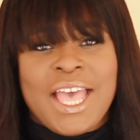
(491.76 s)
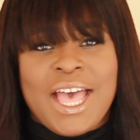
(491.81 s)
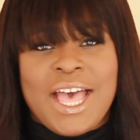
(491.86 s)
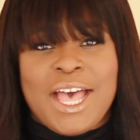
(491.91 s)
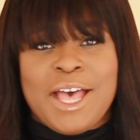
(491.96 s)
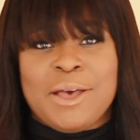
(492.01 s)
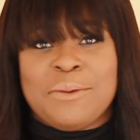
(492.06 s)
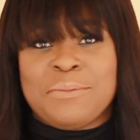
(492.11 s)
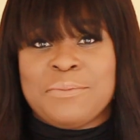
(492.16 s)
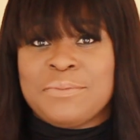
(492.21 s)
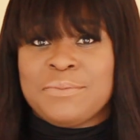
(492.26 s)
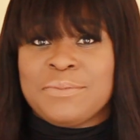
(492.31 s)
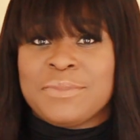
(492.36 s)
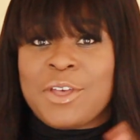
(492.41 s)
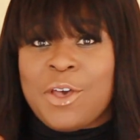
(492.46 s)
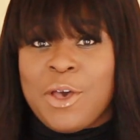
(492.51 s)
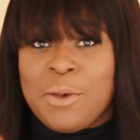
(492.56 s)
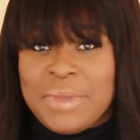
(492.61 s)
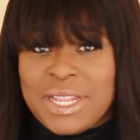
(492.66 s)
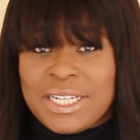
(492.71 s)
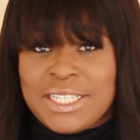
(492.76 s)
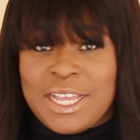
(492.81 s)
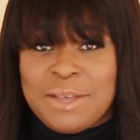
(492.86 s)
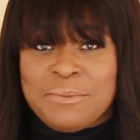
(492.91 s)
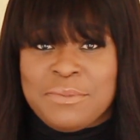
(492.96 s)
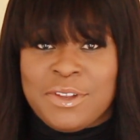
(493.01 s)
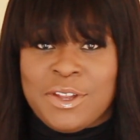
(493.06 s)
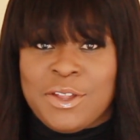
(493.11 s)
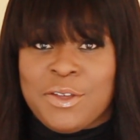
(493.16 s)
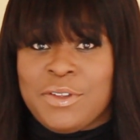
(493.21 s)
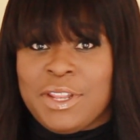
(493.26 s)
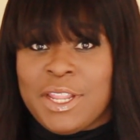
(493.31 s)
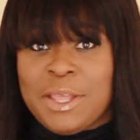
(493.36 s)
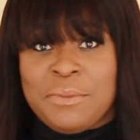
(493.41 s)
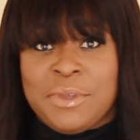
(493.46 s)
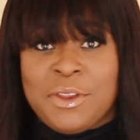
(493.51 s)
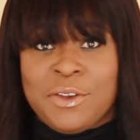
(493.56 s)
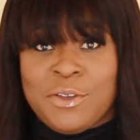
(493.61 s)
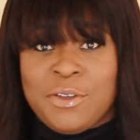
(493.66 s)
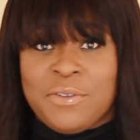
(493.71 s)
Comment down below and let
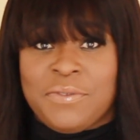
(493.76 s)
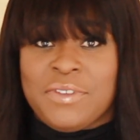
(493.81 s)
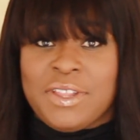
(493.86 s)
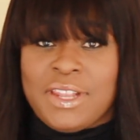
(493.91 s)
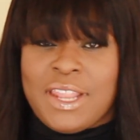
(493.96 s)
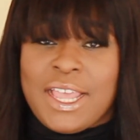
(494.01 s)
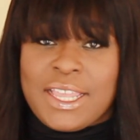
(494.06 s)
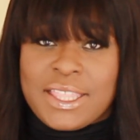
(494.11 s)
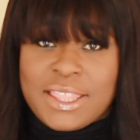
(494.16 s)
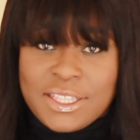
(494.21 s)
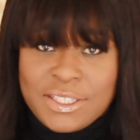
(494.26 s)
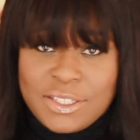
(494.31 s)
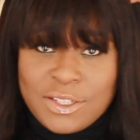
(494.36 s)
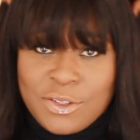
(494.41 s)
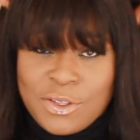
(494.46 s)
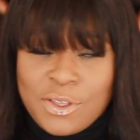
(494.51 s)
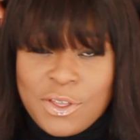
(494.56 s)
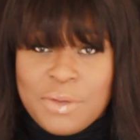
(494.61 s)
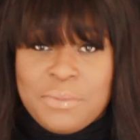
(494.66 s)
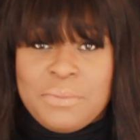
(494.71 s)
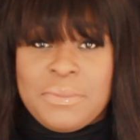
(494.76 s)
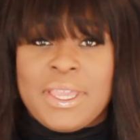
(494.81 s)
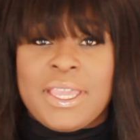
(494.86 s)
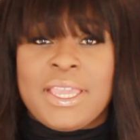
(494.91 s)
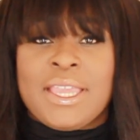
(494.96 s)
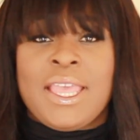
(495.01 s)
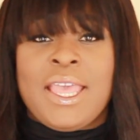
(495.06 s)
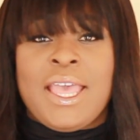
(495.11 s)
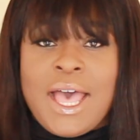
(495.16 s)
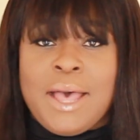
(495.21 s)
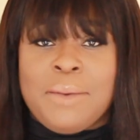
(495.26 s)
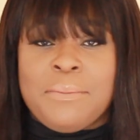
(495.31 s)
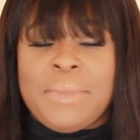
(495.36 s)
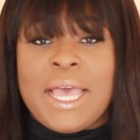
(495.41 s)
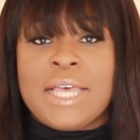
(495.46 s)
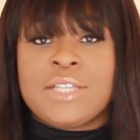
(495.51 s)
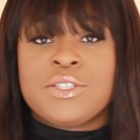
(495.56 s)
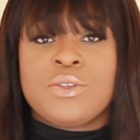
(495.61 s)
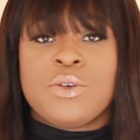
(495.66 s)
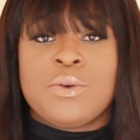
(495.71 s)
me know if you like this look on me.
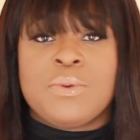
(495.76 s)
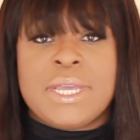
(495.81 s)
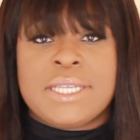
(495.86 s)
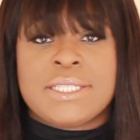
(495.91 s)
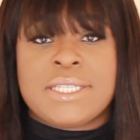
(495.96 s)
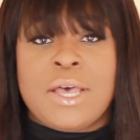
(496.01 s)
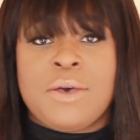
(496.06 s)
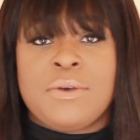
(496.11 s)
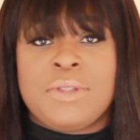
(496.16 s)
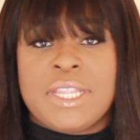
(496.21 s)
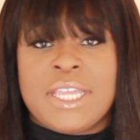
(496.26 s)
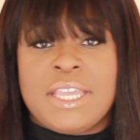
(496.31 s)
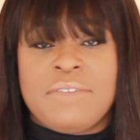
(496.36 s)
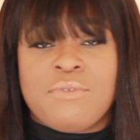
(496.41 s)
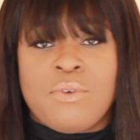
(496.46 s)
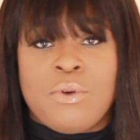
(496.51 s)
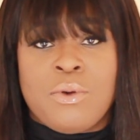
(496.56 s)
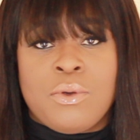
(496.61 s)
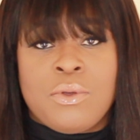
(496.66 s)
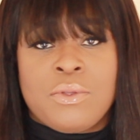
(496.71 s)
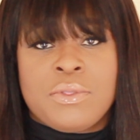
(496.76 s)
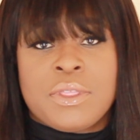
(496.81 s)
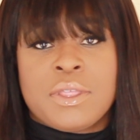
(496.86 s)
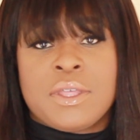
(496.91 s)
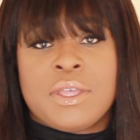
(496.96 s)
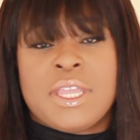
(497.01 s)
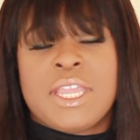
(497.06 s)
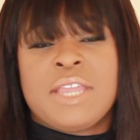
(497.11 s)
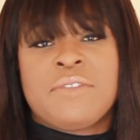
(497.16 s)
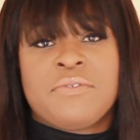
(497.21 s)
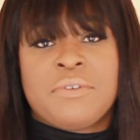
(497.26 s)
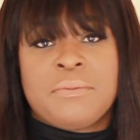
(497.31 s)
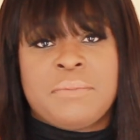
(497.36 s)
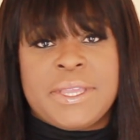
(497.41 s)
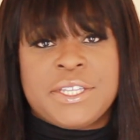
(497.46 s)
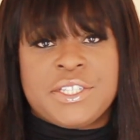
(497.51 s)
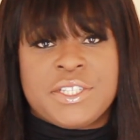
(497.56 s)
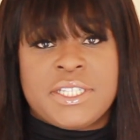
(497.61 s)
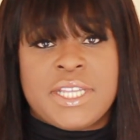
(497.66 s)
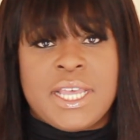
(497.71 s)
As always, I'll leave all the
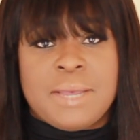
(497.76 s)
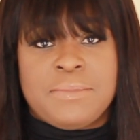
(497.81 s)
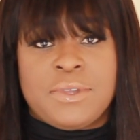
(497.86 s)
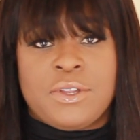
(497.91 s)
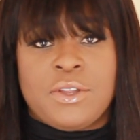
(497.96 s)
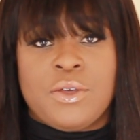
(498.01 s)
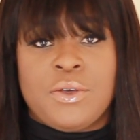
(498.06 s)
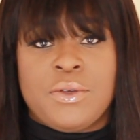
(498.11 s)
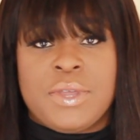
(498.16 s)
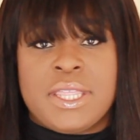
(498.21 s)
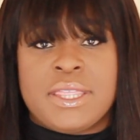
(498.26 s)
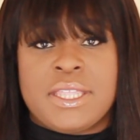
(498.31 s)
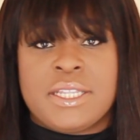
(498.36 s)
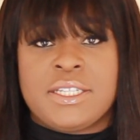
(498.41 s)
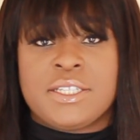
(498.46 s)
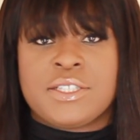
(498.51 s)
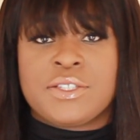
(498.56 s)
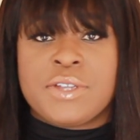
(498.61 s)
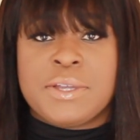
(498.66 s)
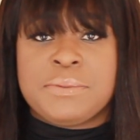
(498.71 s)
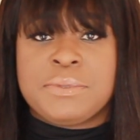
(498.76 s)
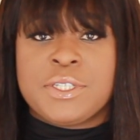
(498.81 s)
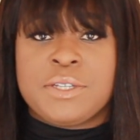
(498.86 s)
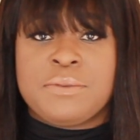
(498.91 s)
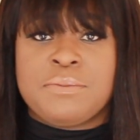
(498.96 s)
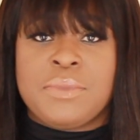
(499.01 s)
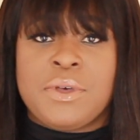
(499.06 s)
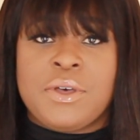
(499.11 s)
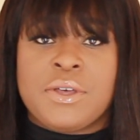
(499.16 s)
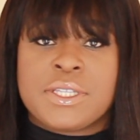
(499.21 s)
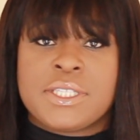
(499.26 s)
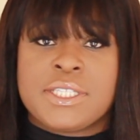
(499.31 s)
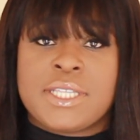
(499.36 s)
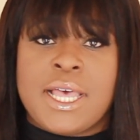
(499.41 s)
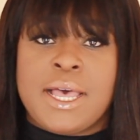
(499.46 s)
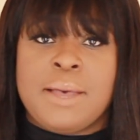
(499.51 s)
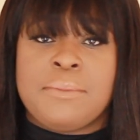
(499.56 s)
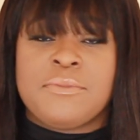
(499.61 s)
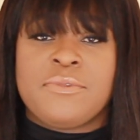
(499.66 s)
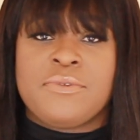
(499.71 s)
information down below in the description box
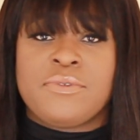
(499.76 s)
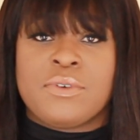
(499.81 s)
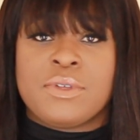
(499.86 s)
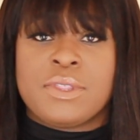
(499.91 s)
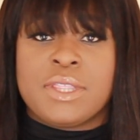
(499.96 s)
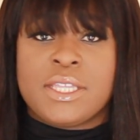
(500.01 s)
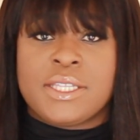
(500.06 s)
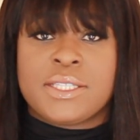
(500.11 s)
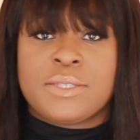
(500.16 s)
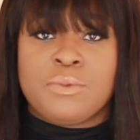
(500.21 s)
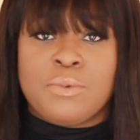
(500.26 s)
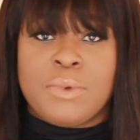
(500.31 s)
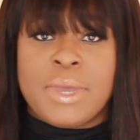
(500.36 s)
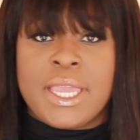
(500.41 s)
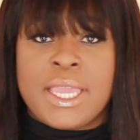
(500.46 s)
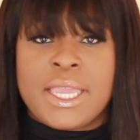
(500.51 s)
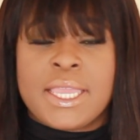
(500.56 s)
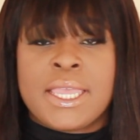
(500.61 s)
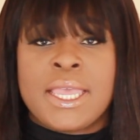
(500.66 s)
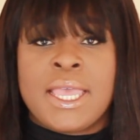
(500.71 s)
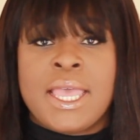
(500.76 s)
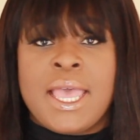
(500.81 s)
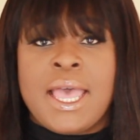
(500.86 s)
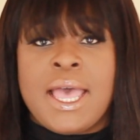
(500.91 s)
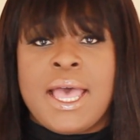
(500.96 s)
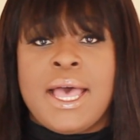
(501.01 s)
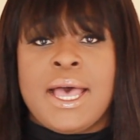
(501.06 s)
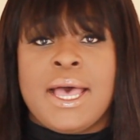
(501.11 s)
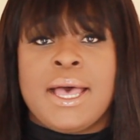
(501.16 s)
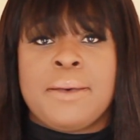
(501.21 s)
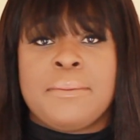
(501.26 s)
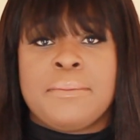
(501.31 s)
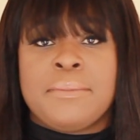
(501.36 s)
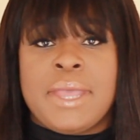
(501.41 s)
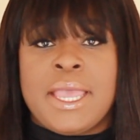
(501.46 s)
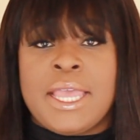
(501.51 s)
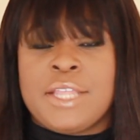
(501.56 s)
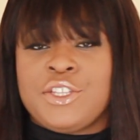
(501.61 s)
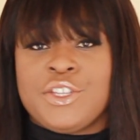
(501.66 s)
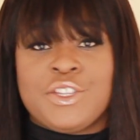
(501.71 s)
for this wig,
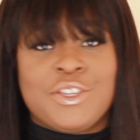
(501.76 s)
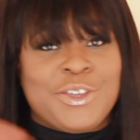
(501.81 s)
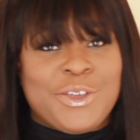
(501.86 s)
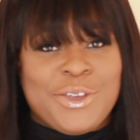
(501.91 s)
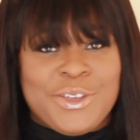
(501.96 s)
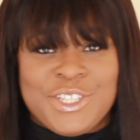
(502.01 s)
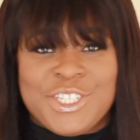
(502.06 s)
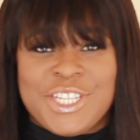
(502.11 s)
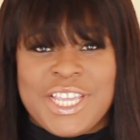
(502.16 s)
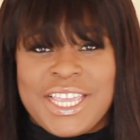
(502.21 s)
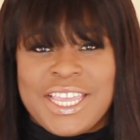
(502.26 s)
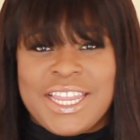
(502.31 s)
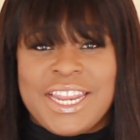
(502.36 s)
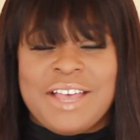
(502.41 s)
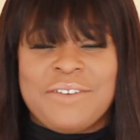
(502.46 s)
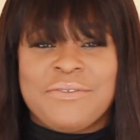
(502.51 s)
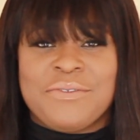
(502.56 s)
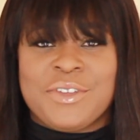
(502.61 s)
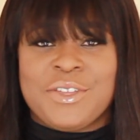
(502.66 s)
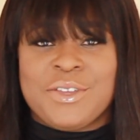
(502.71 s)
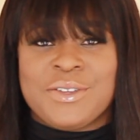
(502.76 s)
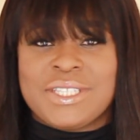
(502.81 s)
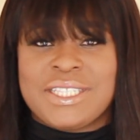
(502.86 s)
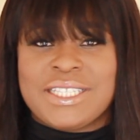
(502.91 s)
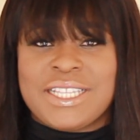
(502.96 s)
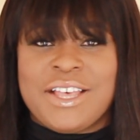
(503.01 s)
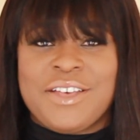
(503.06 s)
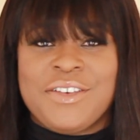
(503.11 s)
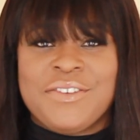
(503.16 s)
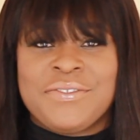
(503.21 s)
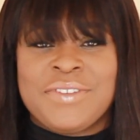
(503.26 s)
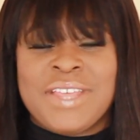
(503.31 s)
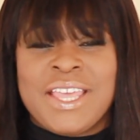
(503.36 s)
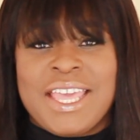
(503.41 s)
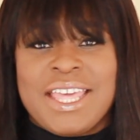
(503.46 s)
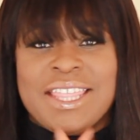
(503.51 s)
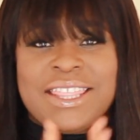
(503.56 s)
and you can go check it out for yourself.